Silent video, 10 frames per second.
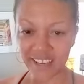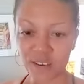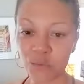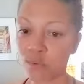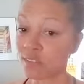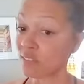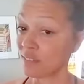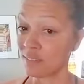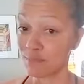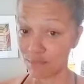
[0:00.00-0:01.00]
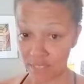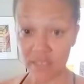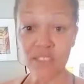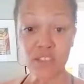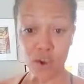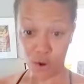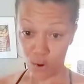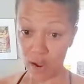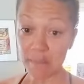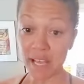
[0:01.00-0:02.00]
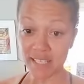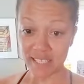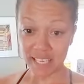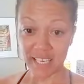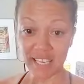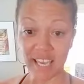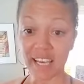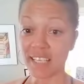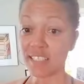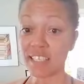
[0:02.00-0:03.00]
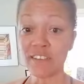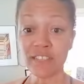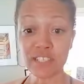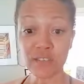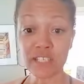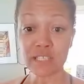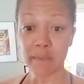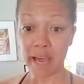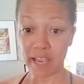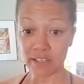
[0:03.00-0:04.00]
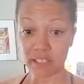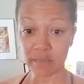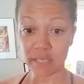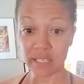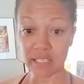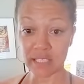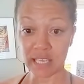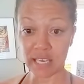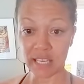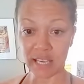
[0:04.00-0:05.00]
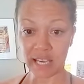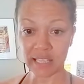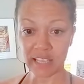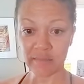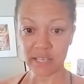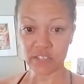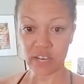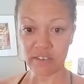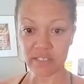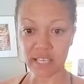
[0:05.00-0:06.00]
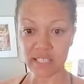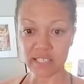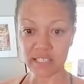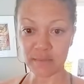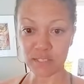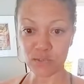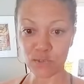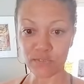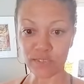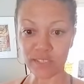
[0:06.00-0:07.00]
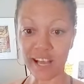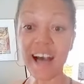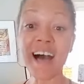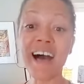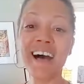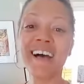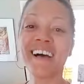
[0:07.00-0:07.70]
No, I'm not skinny, and I definitely don't aspire to be skinny. I'd love my driver's license to be truthful. Ah!